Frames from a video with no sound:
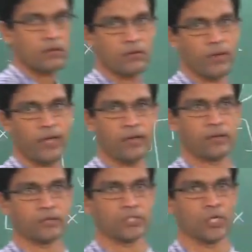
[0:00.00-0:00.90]
Okay?
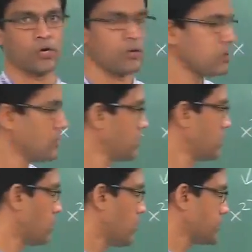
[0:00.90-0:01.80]
So
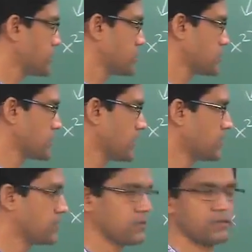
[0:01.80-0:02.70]
what this
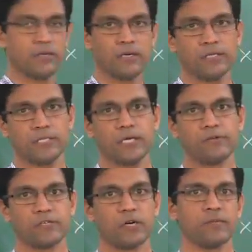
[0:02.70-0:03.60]

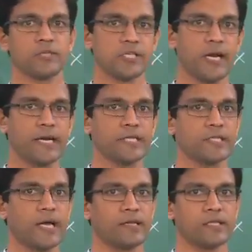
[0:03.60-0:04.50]
serves to demonstrate is
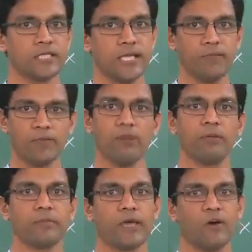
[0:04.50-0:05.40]
that the same
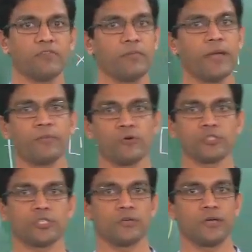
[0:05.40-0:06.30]
problem can often be
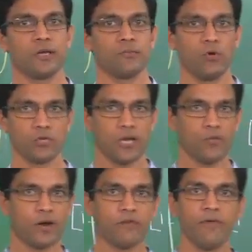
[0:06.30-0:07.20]
approached in more
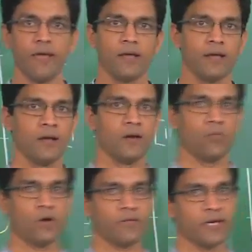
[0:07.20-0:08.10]
than one way.
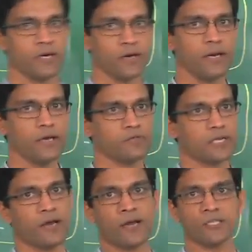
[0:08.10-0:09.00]
What we did earlier with
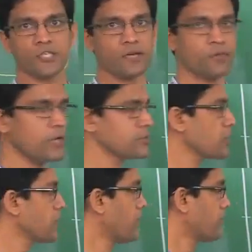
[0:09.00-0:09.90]
Lagrange
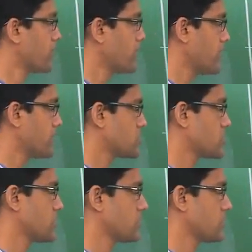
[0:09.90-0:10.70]
interpolation is